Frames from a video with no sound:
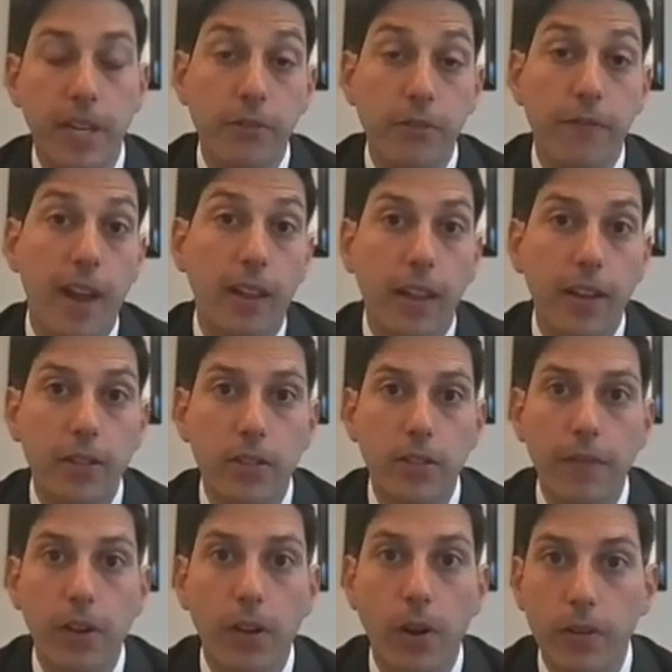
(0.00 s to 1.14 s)
potential
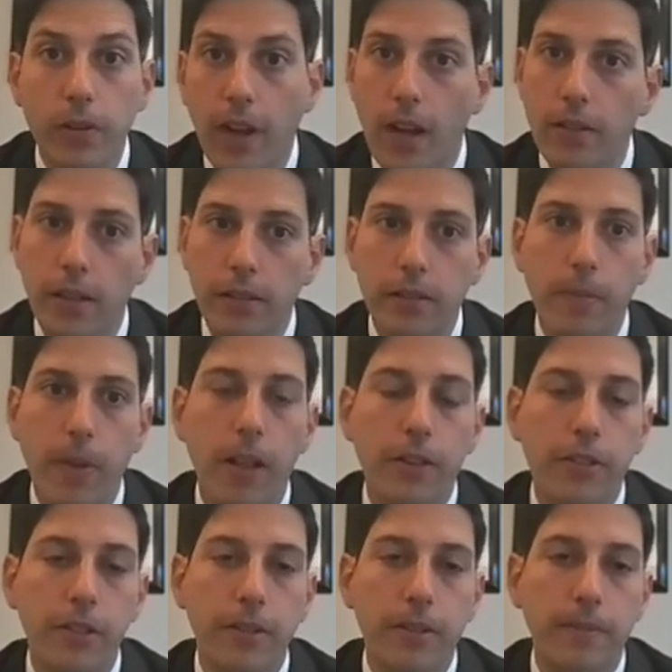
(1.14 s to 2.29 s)
violation of a code of conduct or
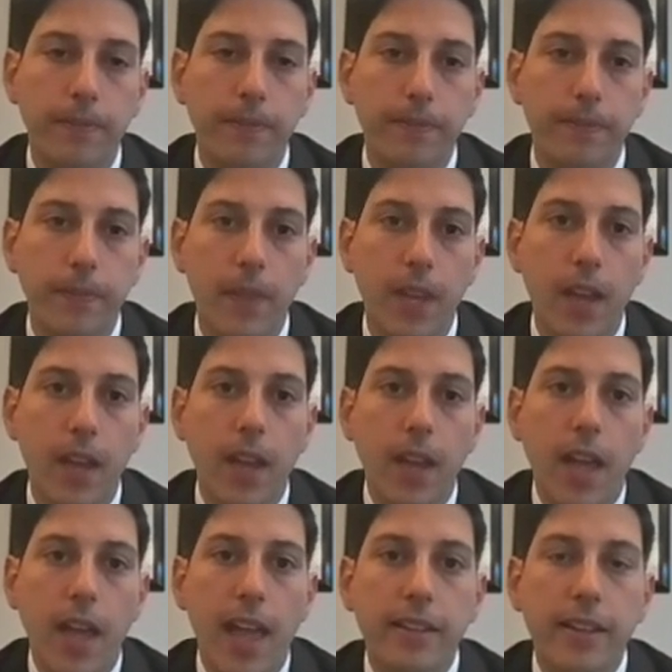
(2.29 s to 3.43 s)
policy.
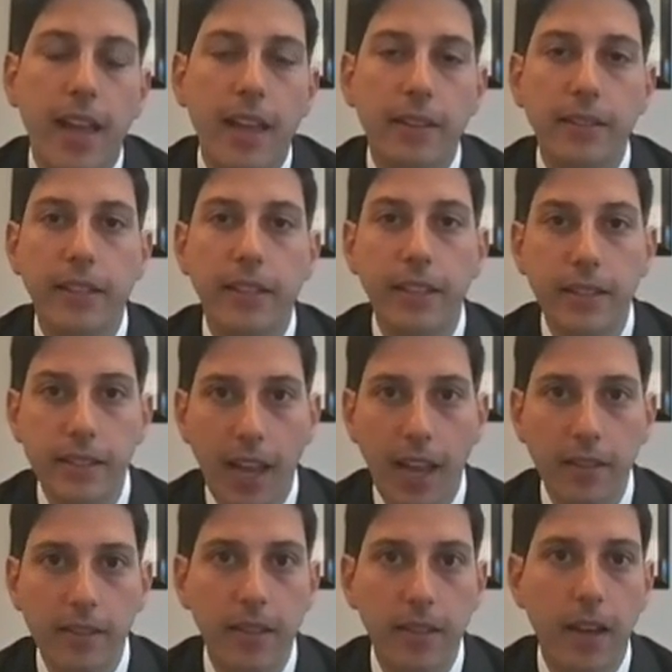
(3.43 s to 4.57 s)
And
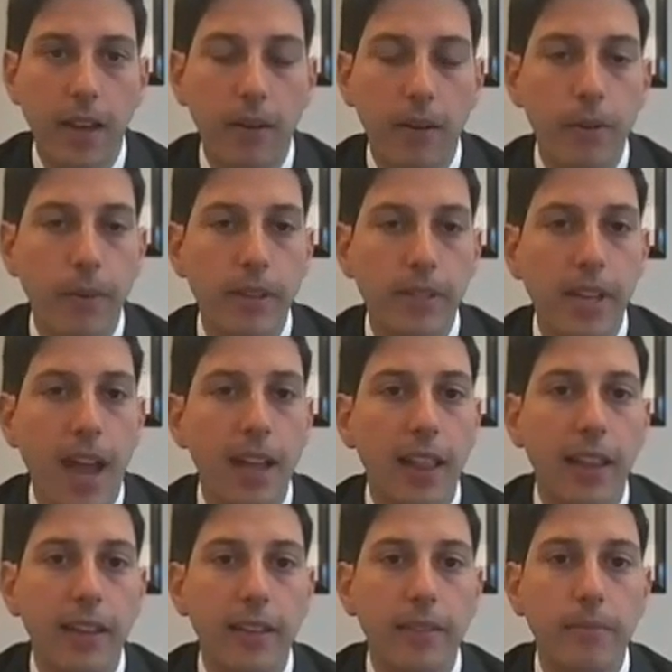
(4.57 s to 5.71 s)
consent, we wanted to
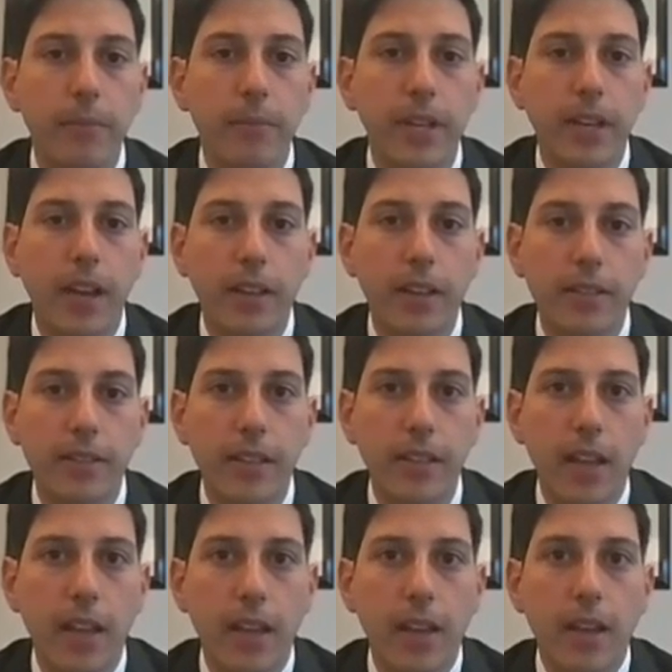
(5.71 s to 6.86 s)
highlight because
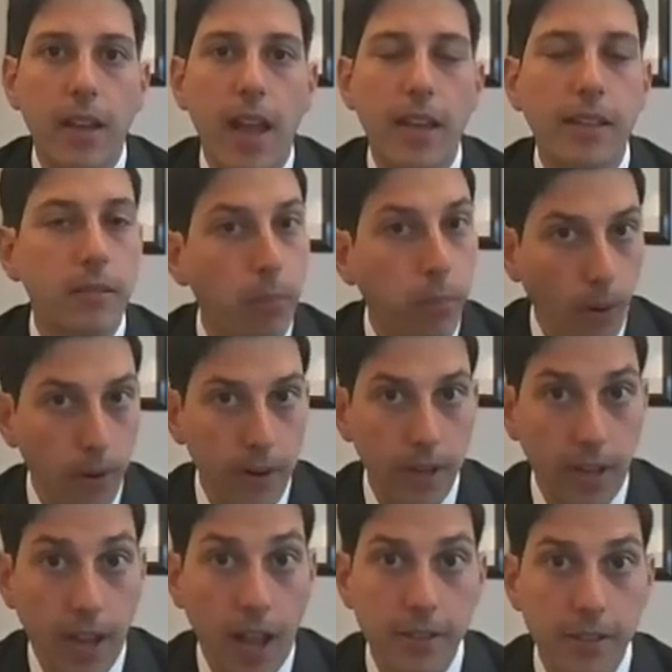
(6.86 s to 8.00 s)
as
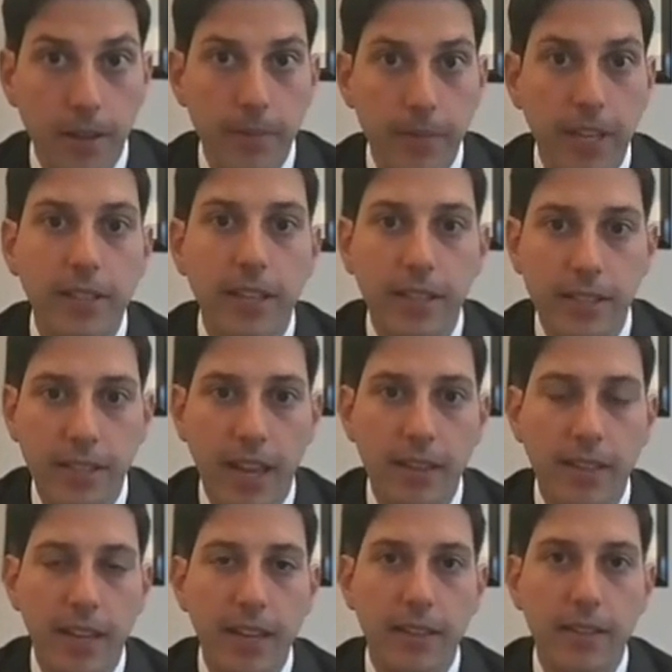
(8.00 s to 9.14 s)
important a concept as
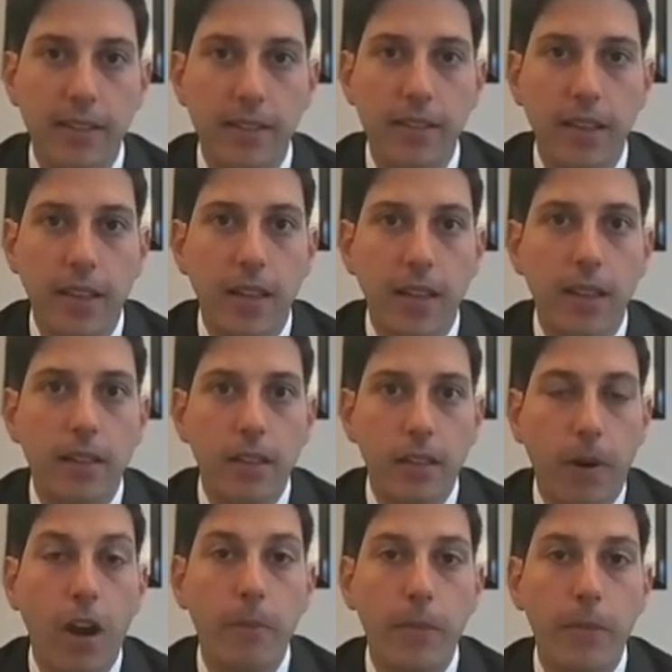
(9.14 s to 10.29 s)
consent is, the
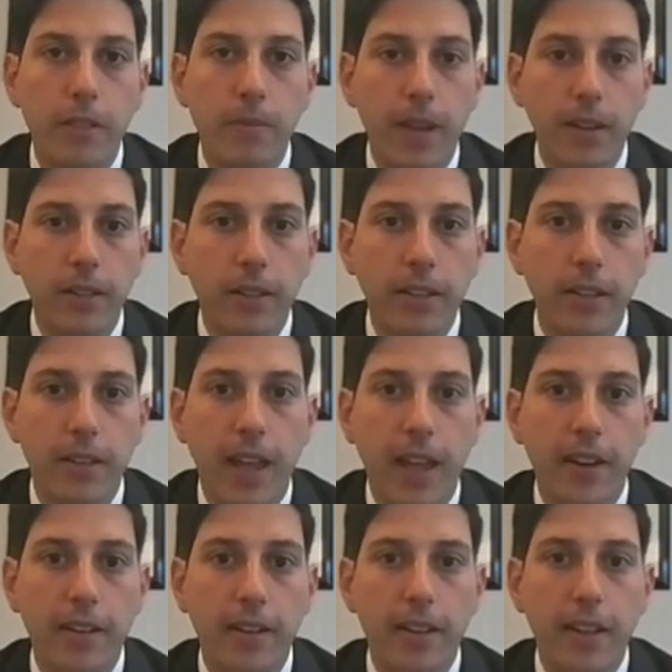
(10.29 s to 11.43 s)
department's made clear
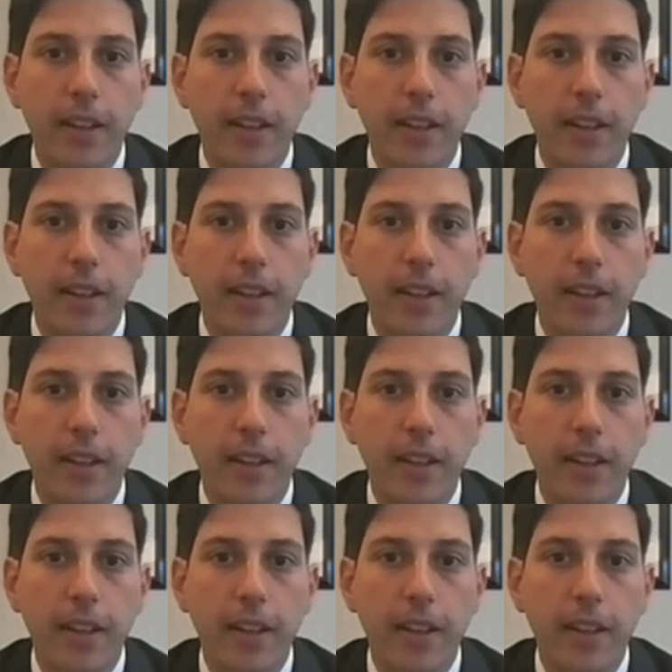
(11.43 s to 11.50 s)
that